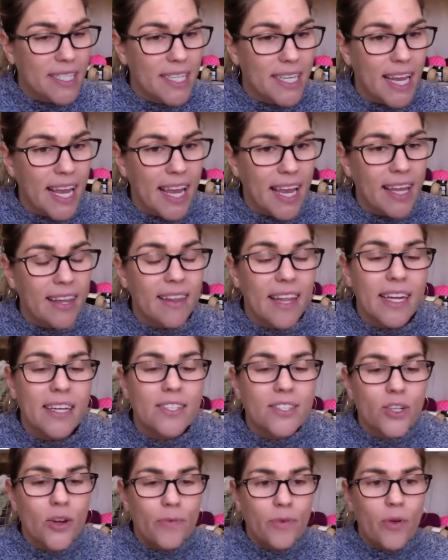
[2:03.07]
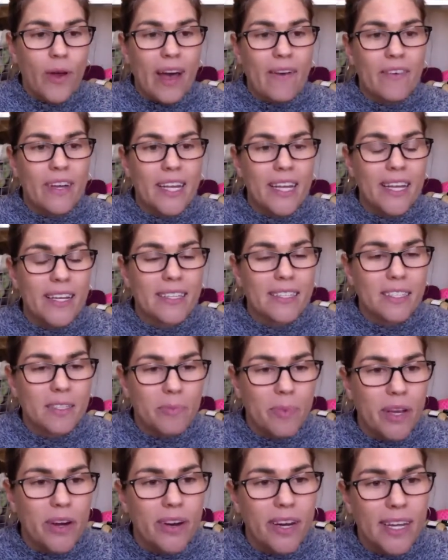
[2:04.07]
today. Let us know if you have any
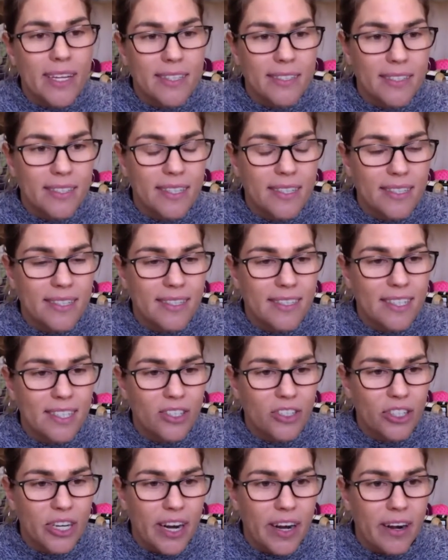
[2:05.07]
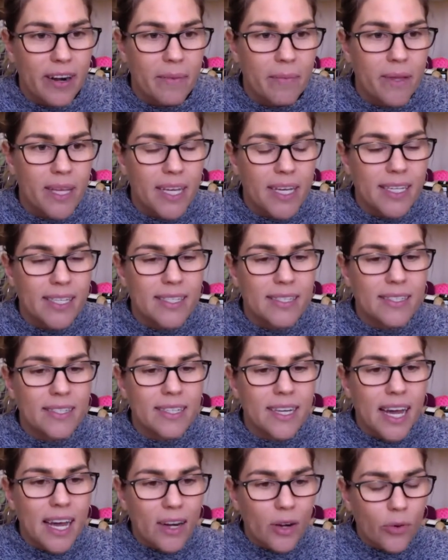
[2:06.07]
experiences to share, because
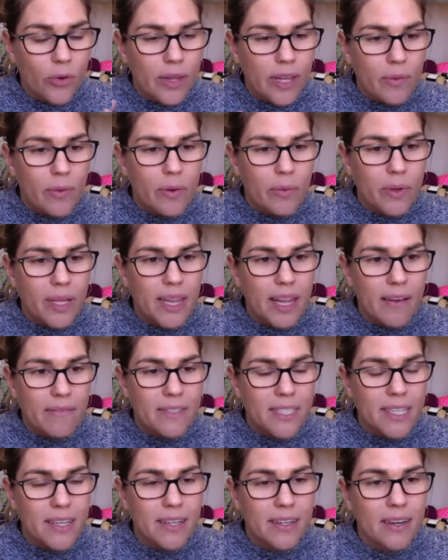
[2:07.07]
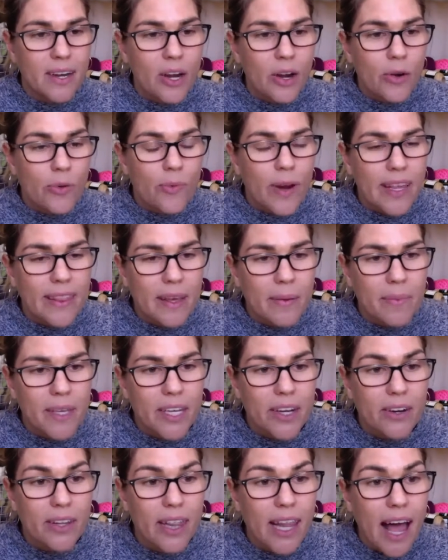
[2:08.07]
not only would we love to read them
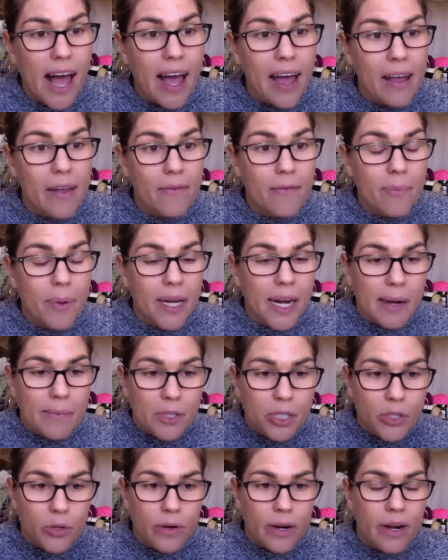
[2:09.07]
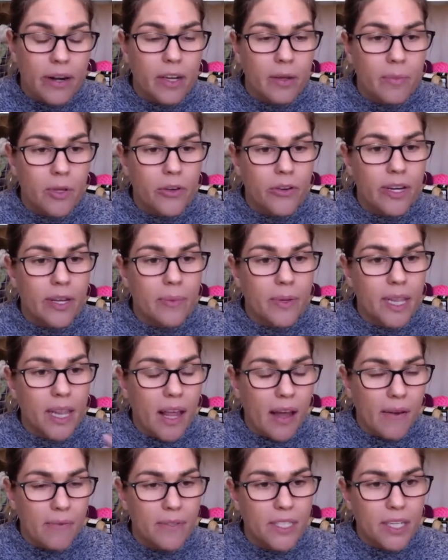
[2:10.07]
here live, but I'm sure our community would
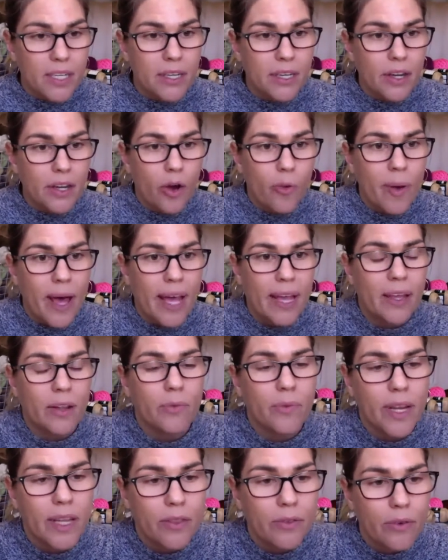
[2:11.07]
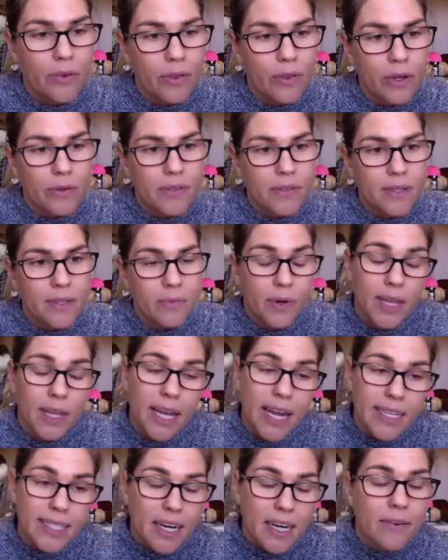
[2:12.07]
love to go back and read through those and really
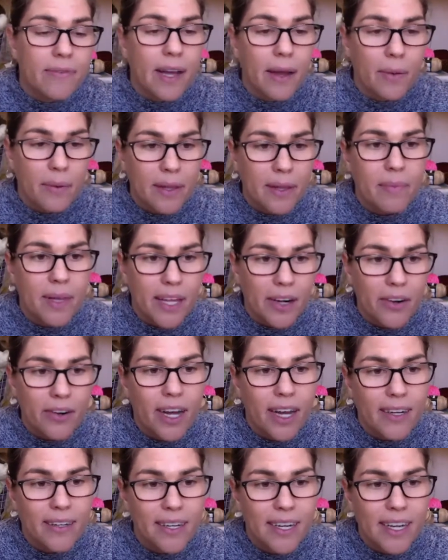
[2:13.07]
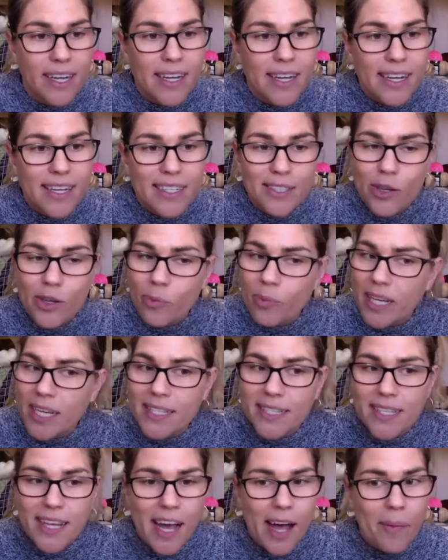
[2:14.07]
identify with them later on. So
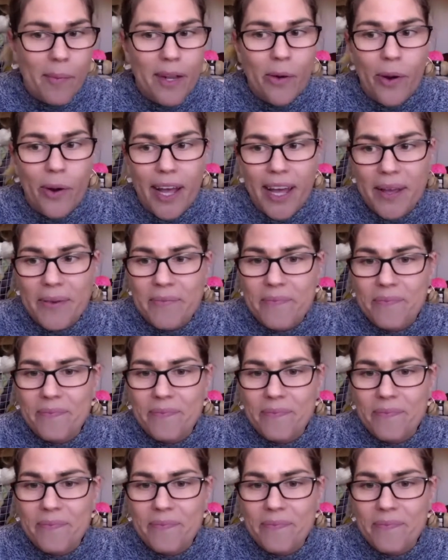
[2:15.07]
please comment away.